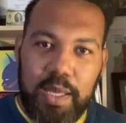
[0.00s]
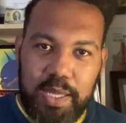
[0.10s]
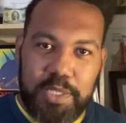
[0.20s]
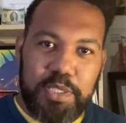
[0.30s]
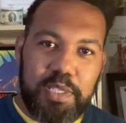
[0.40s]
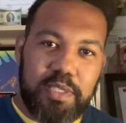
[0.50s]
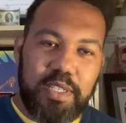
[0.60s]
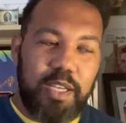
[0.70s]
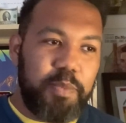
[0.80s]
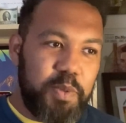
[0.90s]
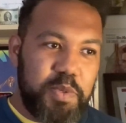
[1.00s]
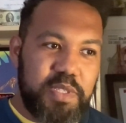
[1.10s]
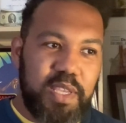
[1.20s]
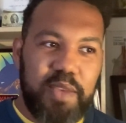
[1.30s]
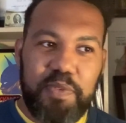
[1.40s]
I just looked it up. It
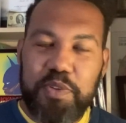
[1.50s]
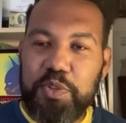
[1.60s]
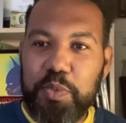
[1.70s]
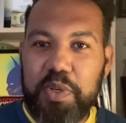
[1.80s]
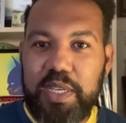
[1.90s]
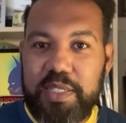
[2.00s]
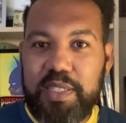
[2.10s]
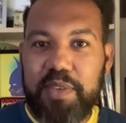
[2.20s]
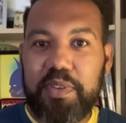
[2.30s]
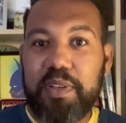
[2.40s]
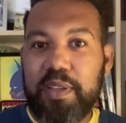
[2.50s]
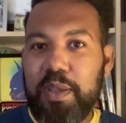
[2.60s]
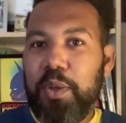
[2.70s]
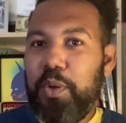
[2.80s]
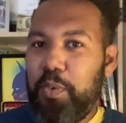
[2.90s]
was FN-2187,
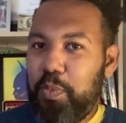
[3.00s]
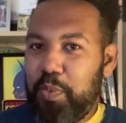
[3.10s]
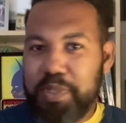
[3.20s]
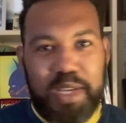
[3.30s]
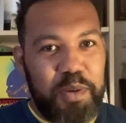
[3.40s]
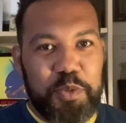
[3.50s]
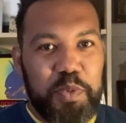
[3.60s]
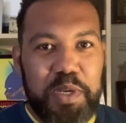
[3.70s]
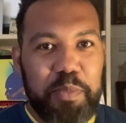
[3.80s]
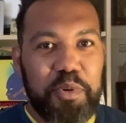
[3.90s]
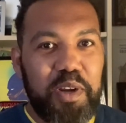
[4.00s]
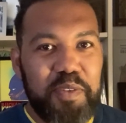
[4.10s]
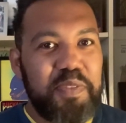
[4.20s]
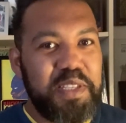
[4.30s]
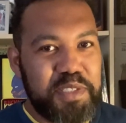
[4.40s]
which I was one number
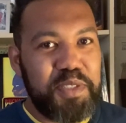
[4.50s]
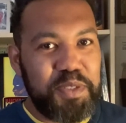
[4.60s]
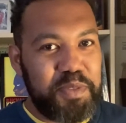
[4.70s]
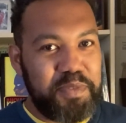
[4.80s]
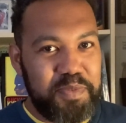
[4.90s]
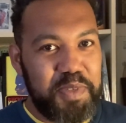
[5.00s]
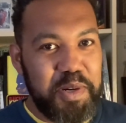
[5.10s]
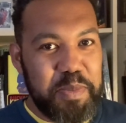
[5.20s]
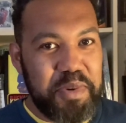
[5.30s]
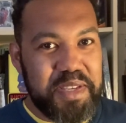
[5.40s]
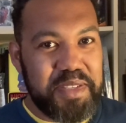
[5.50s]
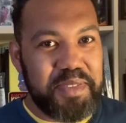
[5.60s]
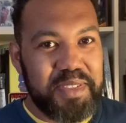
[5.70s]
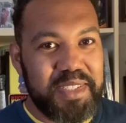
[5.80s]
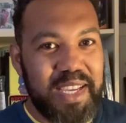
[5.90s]
off. That's still very impressive.
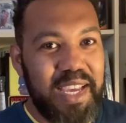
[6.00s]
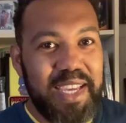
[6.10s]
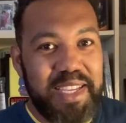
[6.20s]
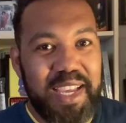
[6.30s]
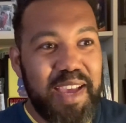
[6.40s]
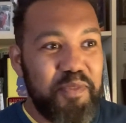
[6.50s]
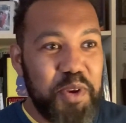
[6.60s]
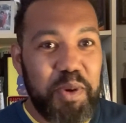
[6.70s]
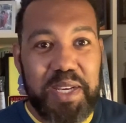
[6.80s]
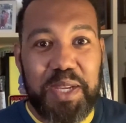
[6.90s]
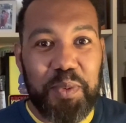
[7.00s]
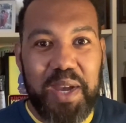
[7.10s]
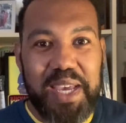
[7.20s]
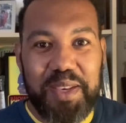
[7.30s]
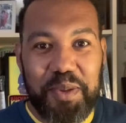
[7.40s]
I have no idea
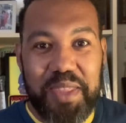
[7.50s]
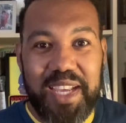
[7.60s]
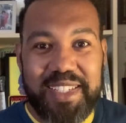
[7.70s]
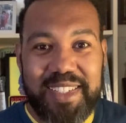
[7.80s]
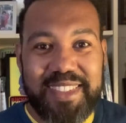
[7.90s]
why I know that.